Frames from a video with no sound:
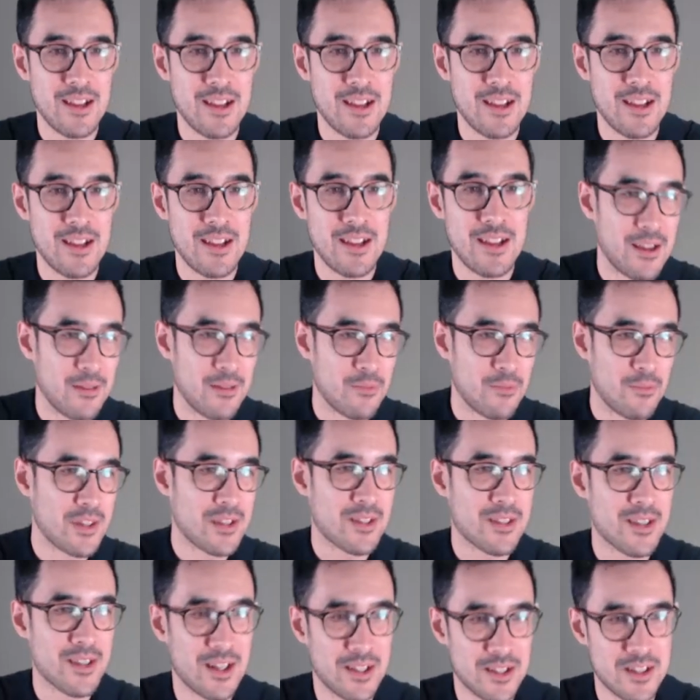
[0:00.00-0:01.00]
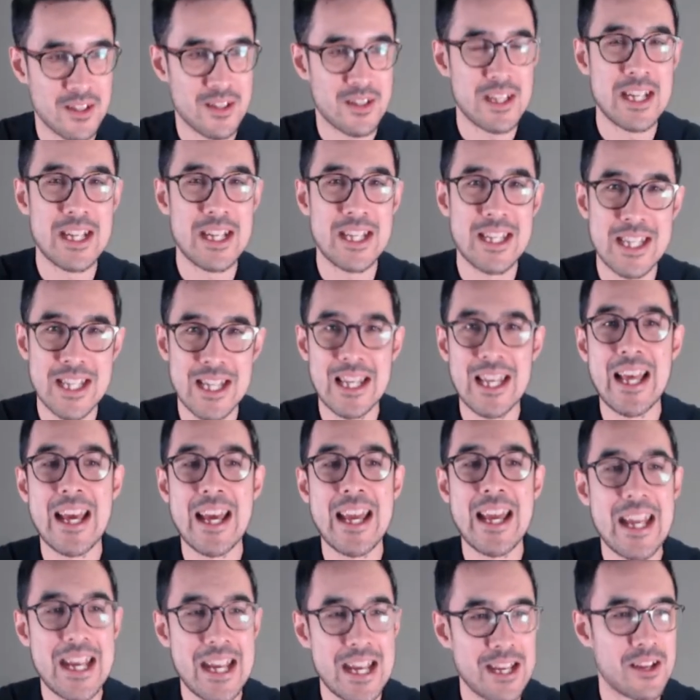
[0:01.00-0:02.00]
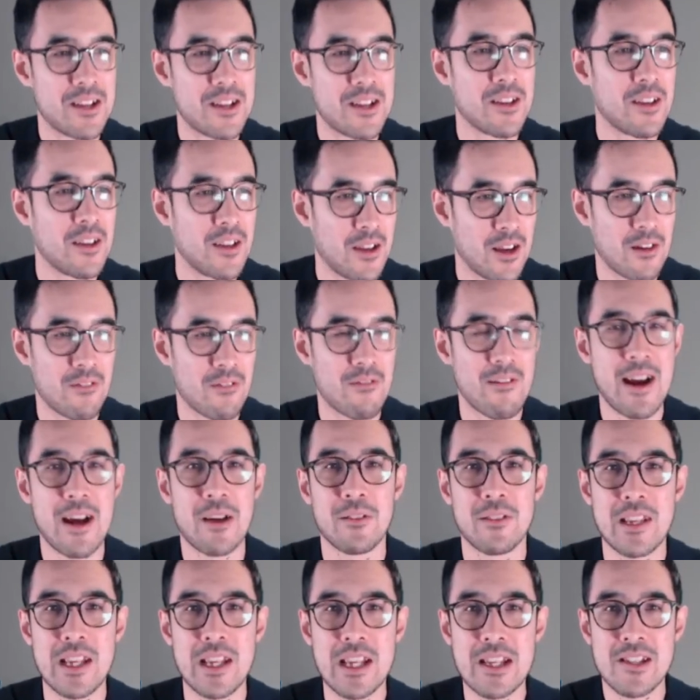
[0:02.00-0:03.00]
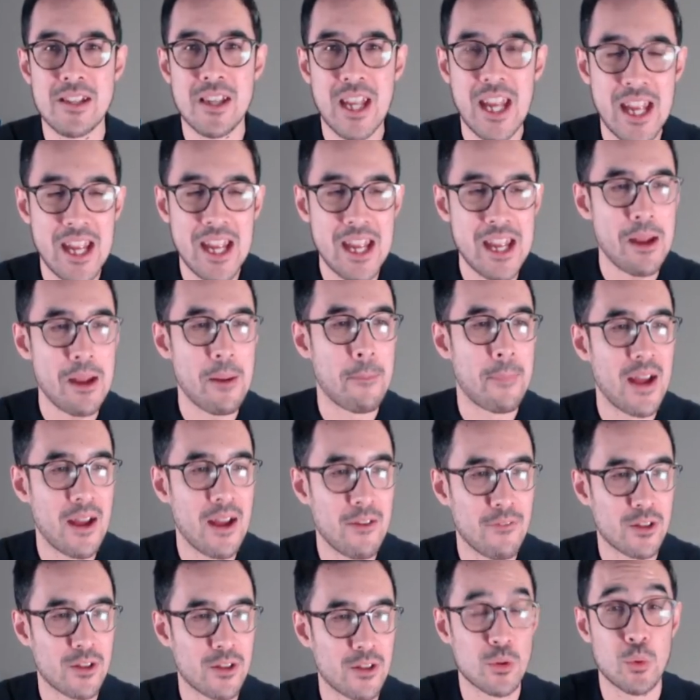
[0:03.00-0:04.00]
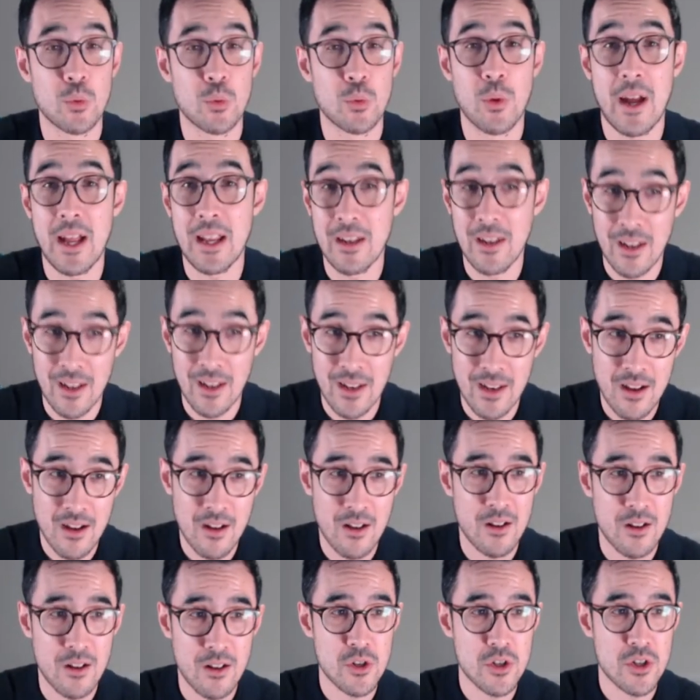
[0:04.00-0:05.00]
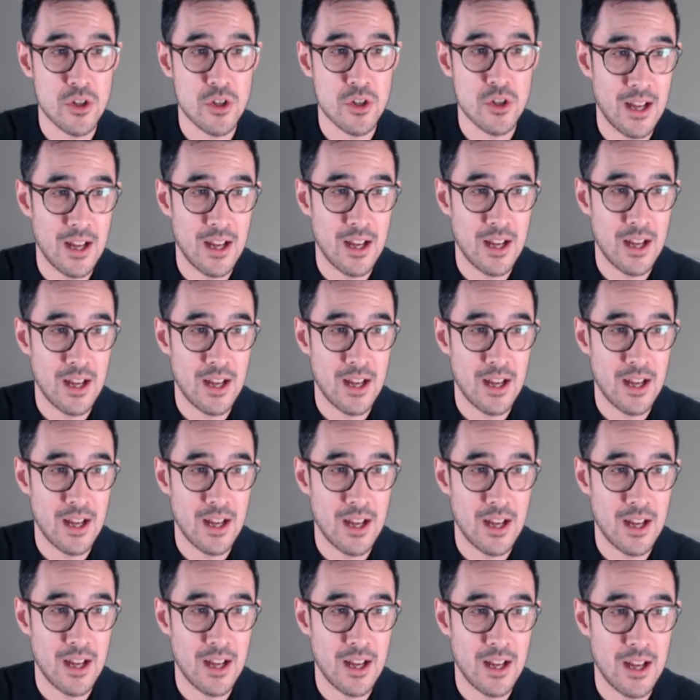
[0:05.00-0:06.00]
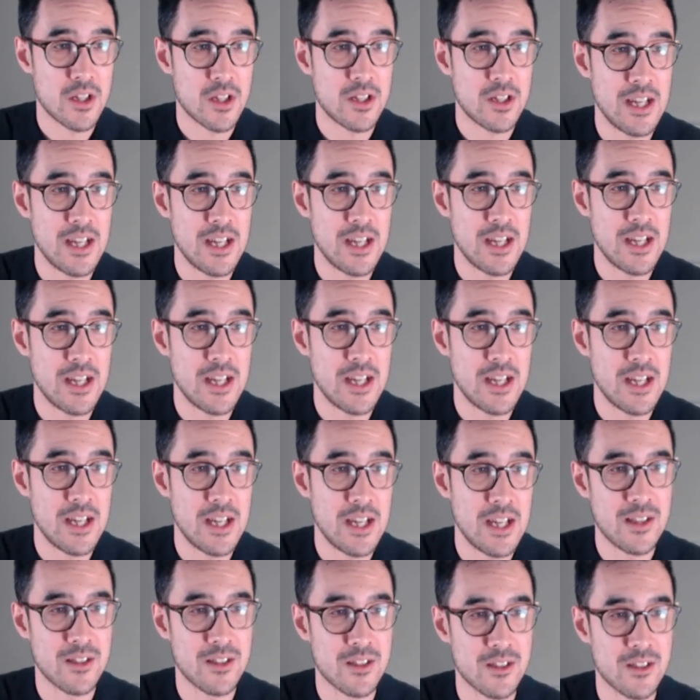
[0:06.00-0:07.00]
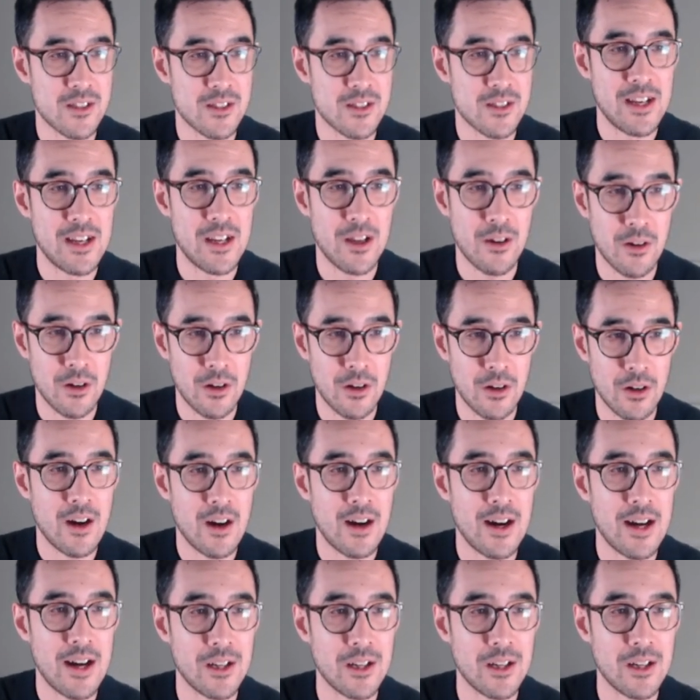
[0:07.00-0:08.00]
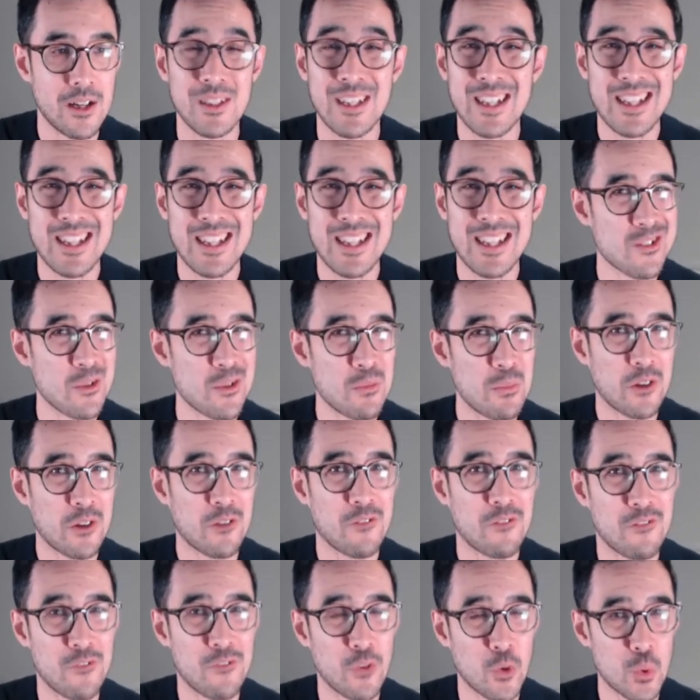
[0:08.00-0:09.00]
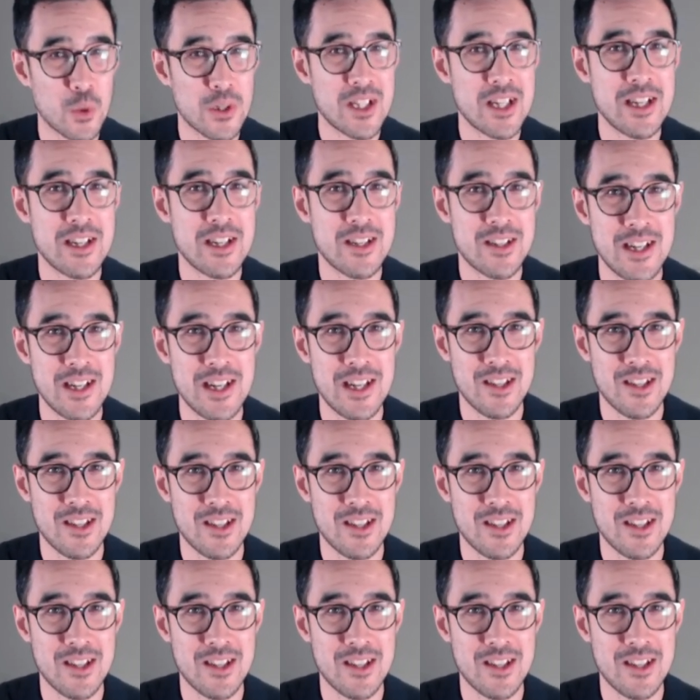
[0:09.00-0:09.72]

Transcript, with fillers: and then we start to see a delayed around these key pivotal and large electoral college seats like Pennsylvania, Ohio. That's almost forty seats